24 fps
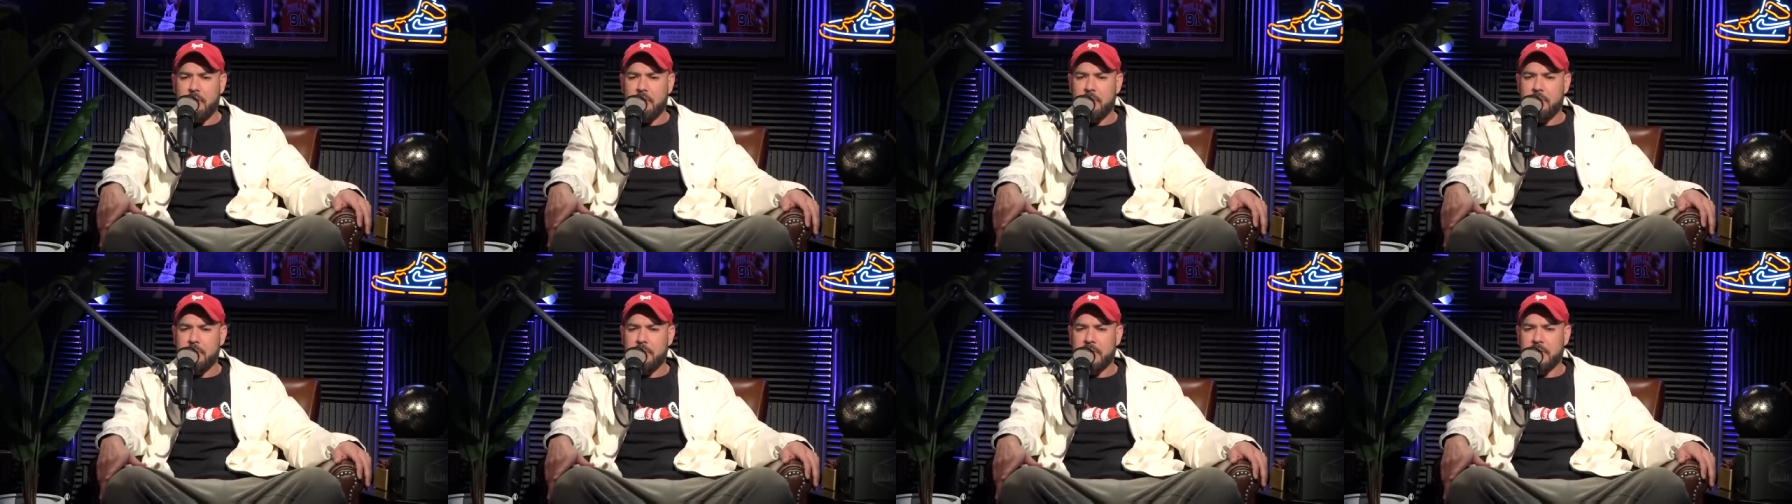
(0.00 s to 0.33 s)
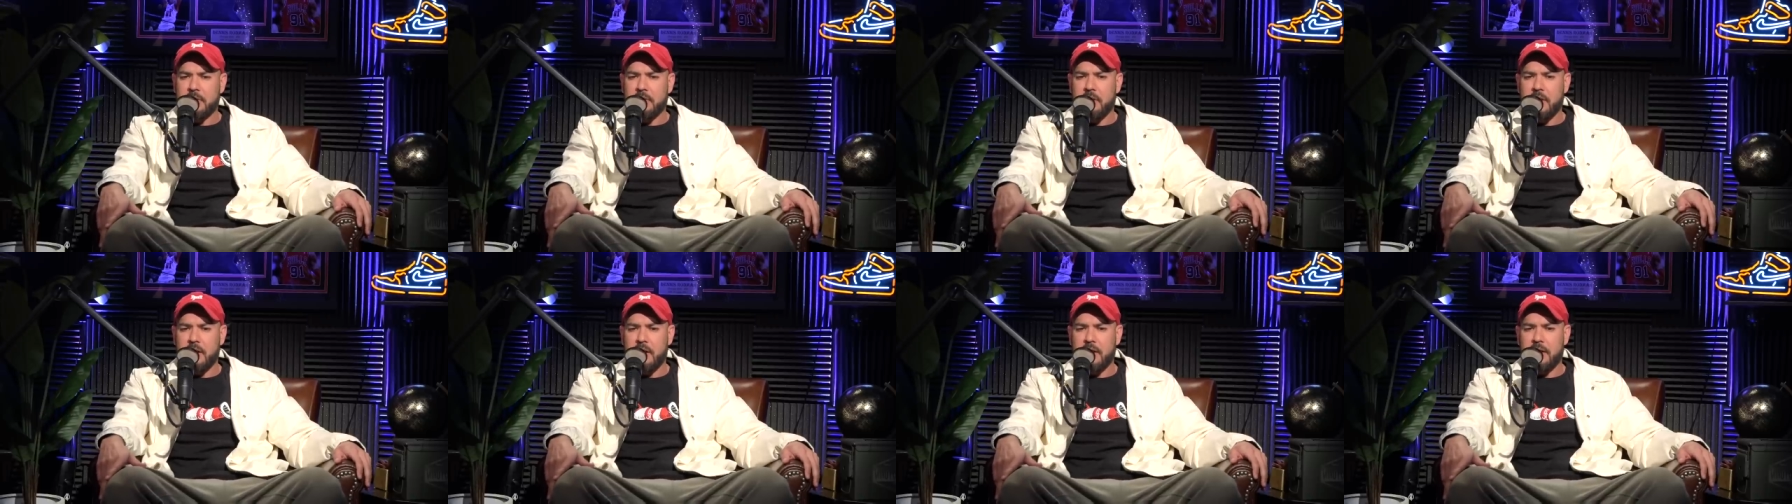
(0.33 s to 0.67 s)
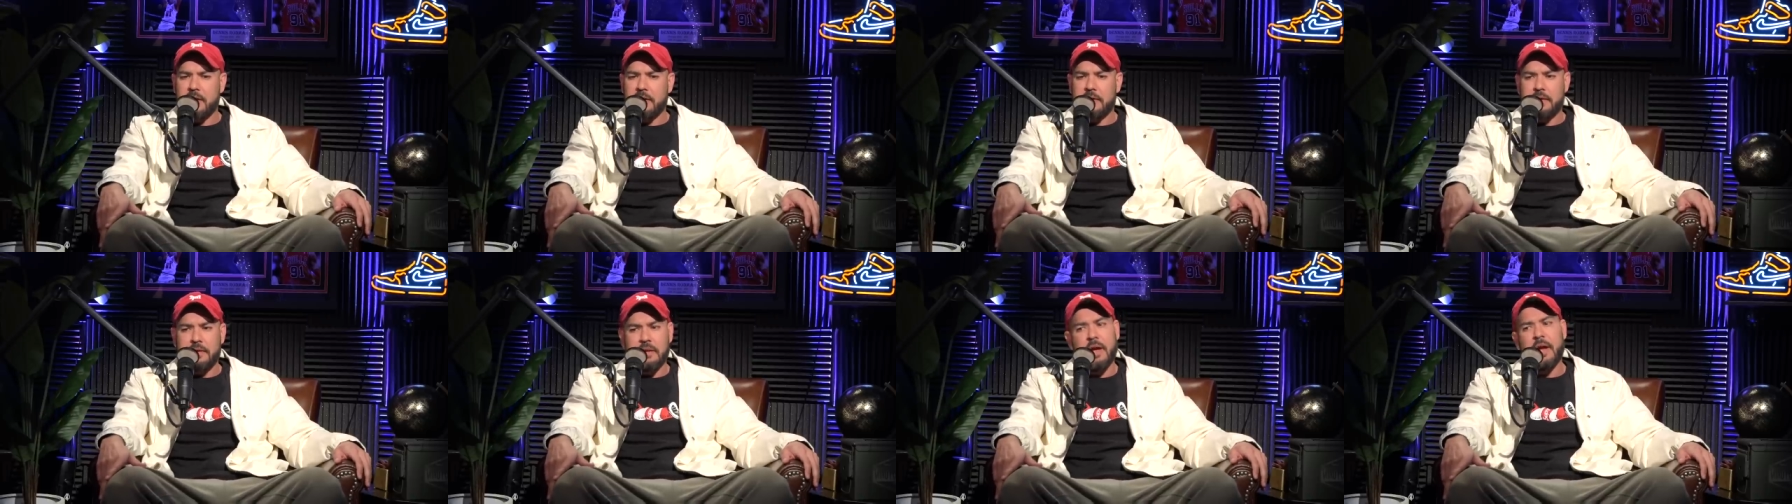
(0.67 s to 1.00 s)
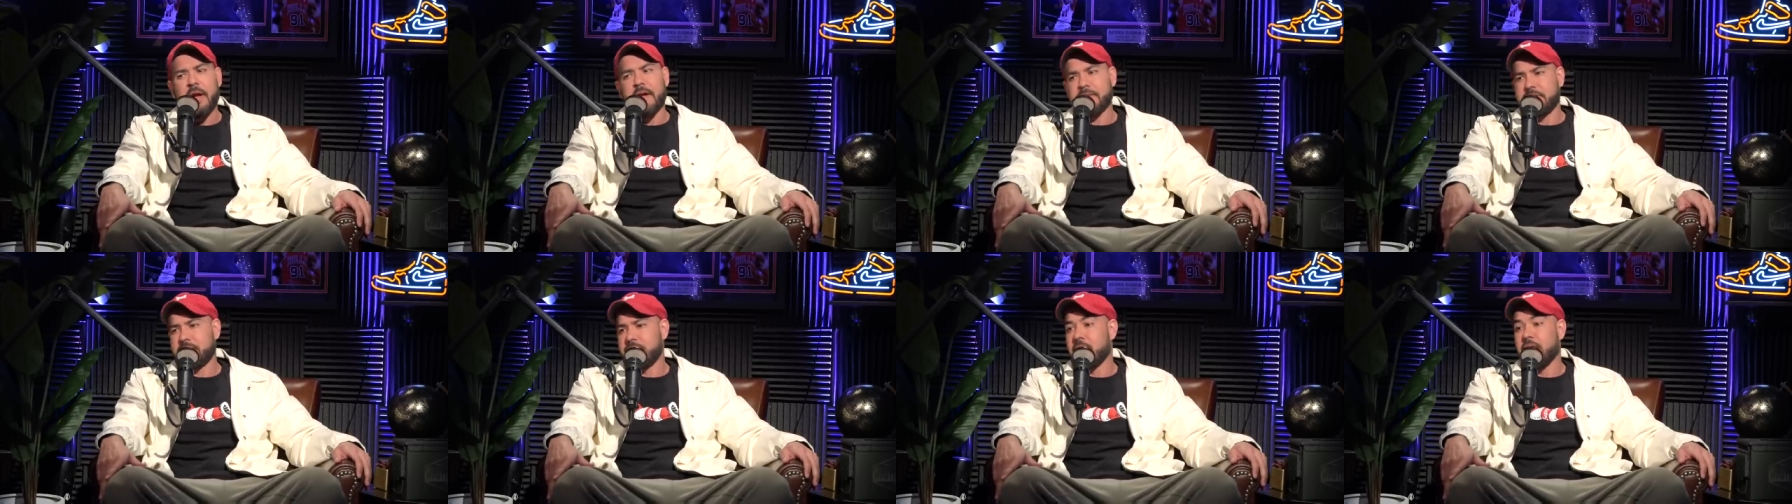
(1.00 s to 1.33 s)
would be like,
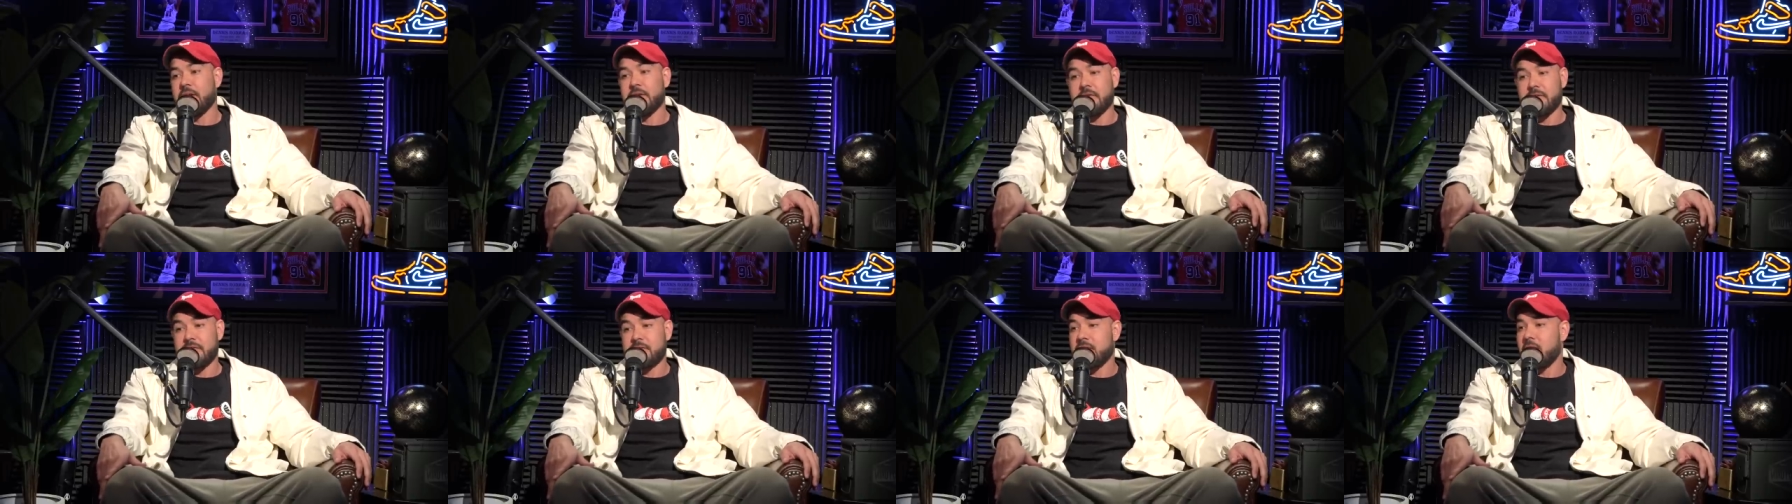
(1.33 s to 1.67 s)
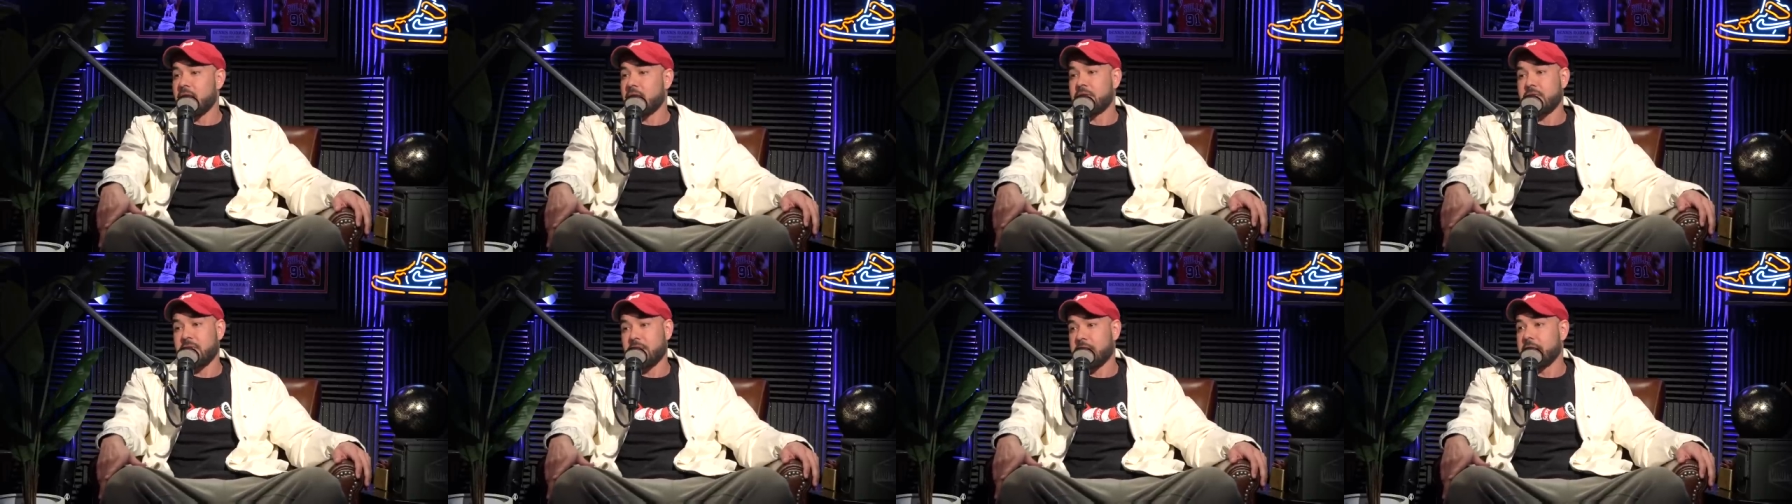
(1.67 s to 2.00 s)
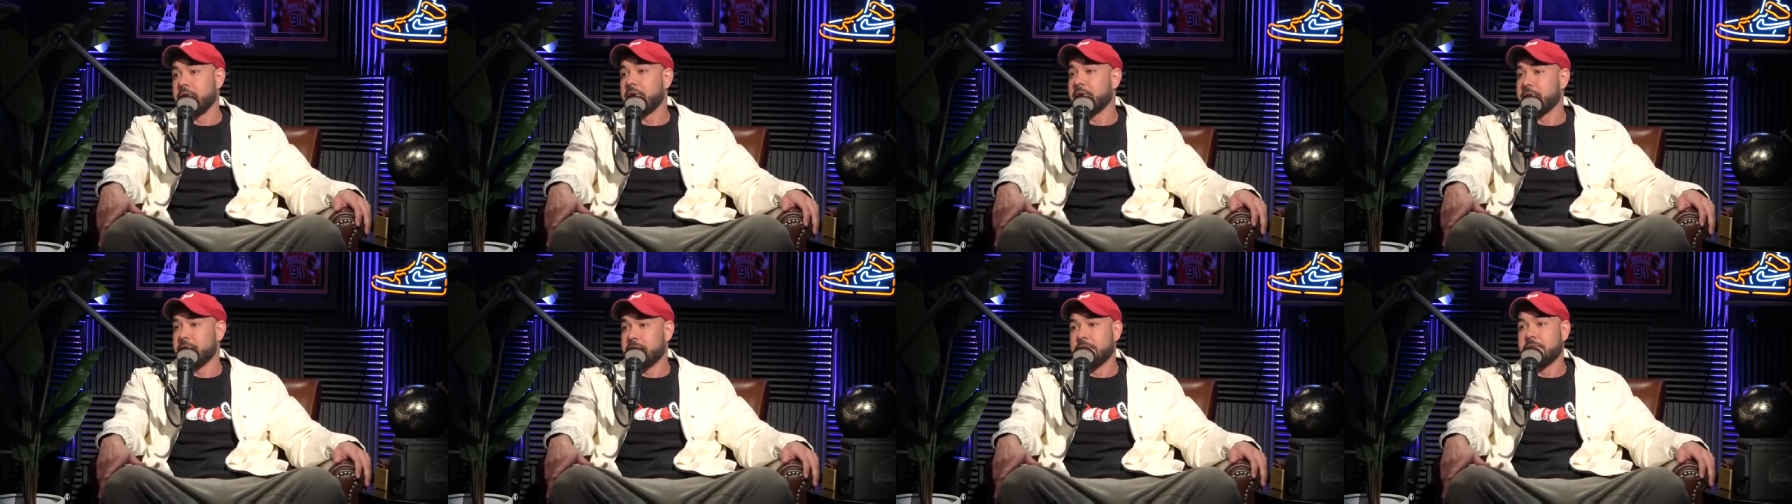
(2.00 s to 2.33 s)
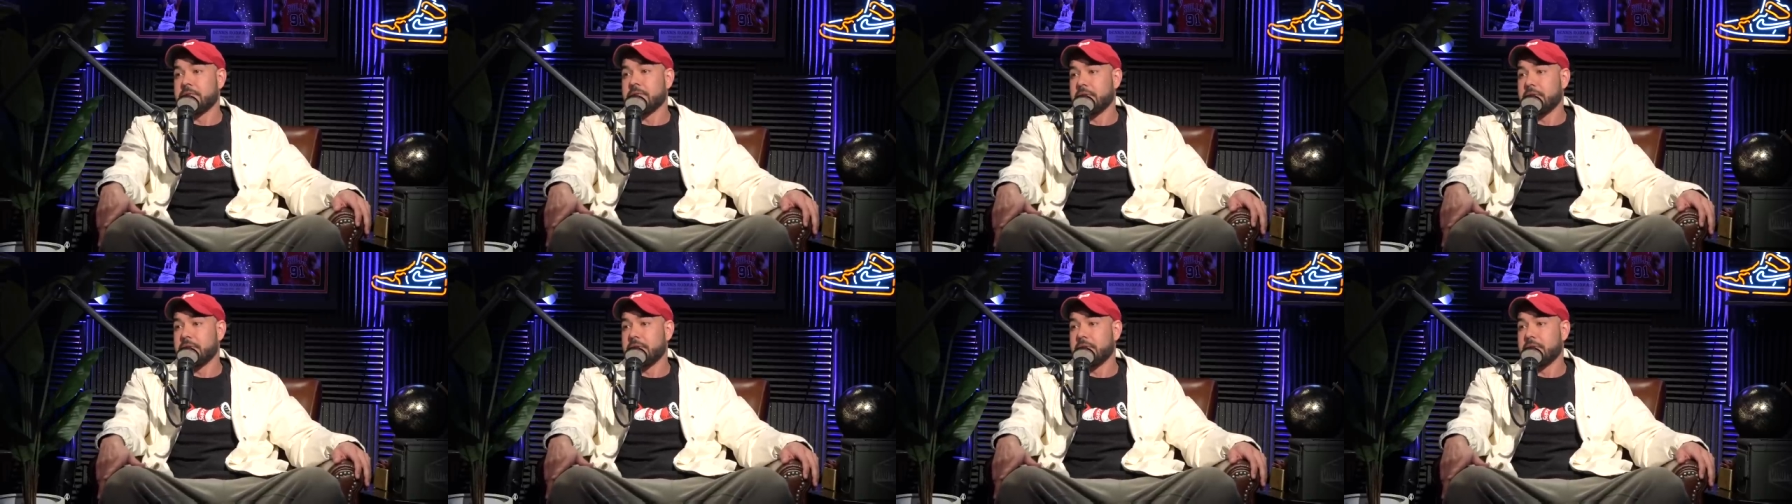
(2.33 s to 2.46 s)
yeah, son, sucks for you.